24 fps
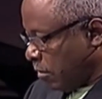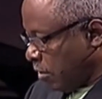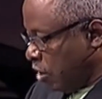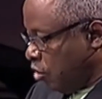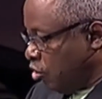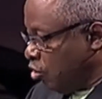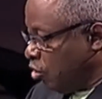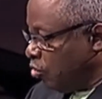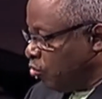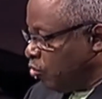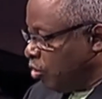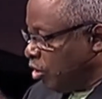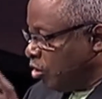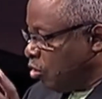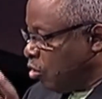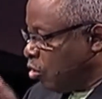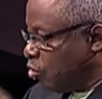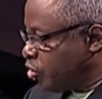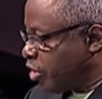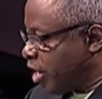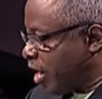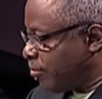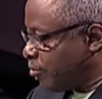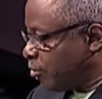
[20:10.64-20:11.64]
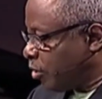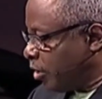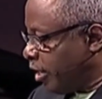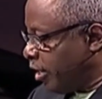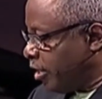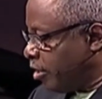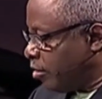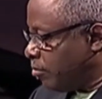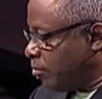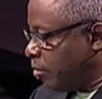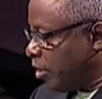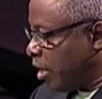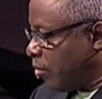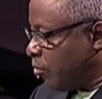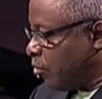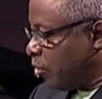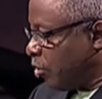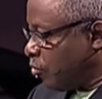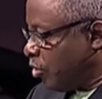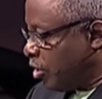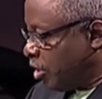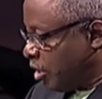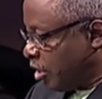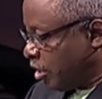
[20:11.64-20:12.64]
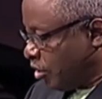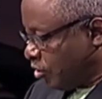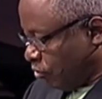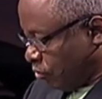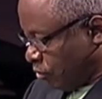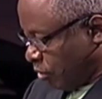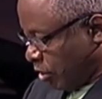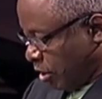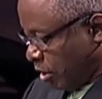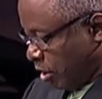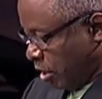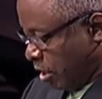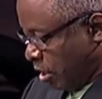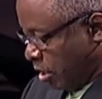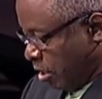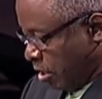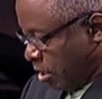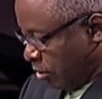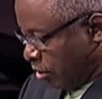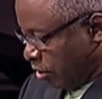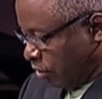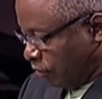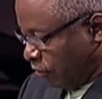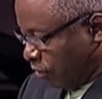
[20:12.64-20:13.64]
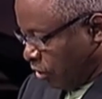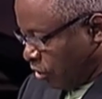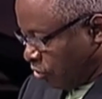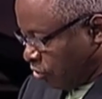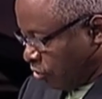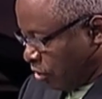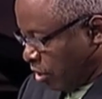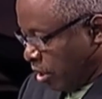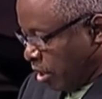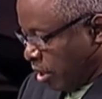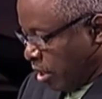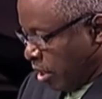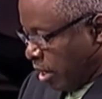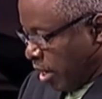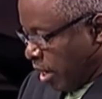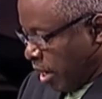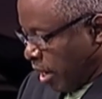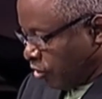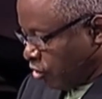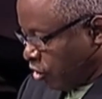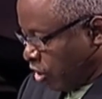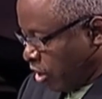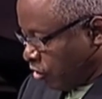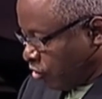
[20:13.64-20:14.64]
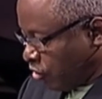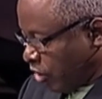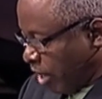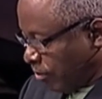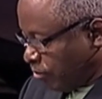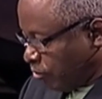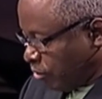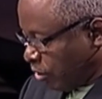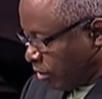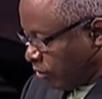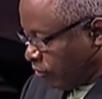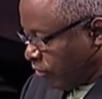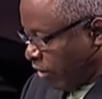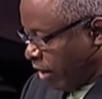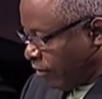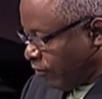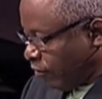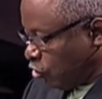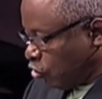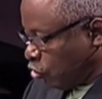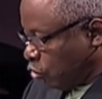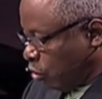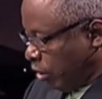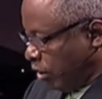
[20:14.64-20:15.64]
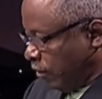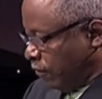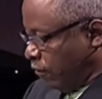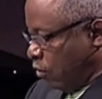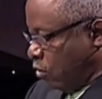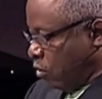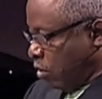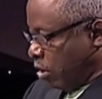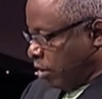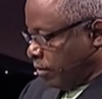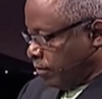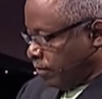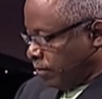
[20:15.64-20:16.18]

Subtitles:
You can read the whole chapter later, but I want to read this one, this verse. Isaiah chapter 65, verse 24.